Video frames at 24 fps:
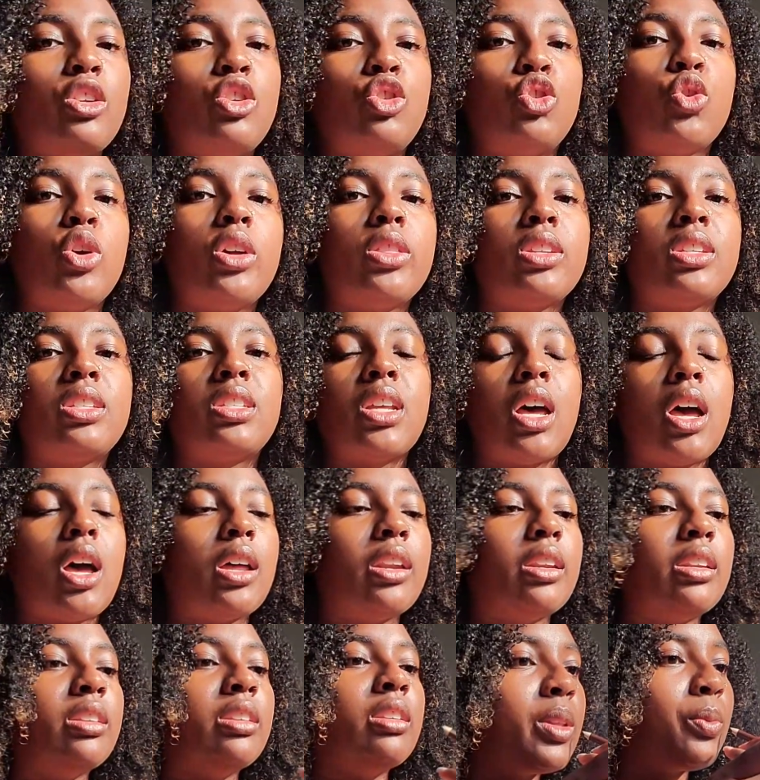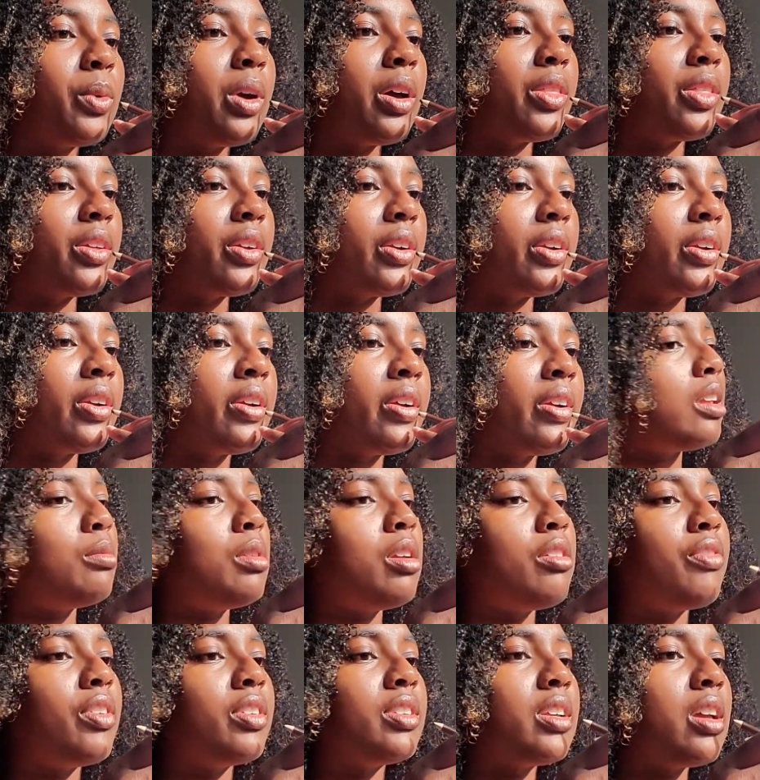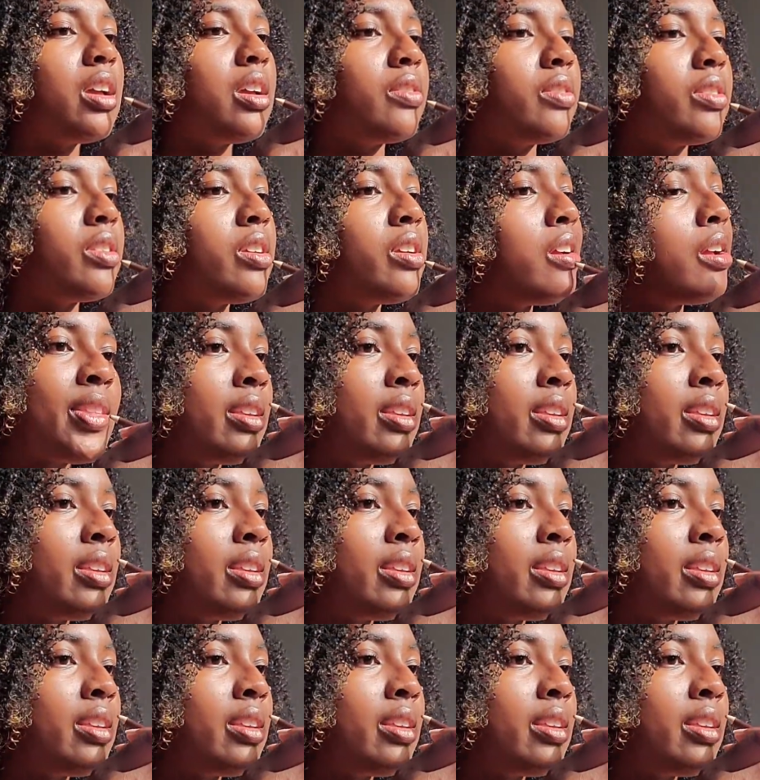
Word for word: enjoy the sun, the weather. It's going to be a fun time.